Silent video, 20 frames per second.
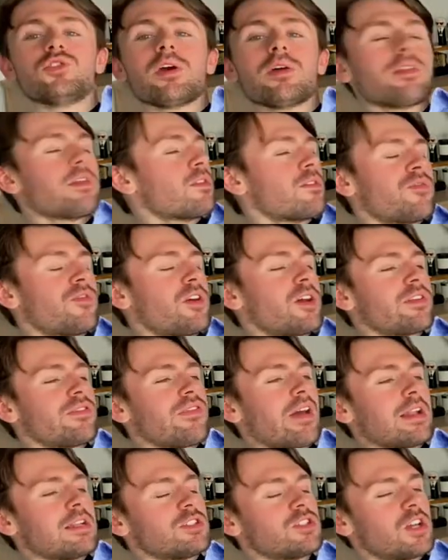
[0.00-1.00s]
know that the first
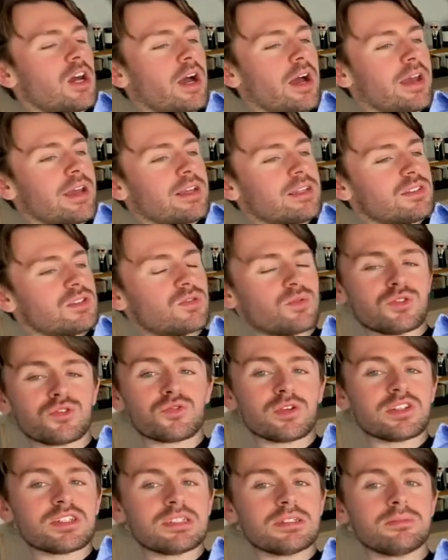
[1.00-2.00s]
Valentine's was
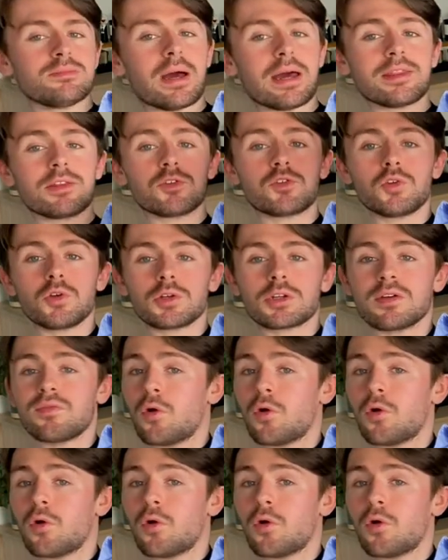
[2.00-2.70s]
written by the Duke of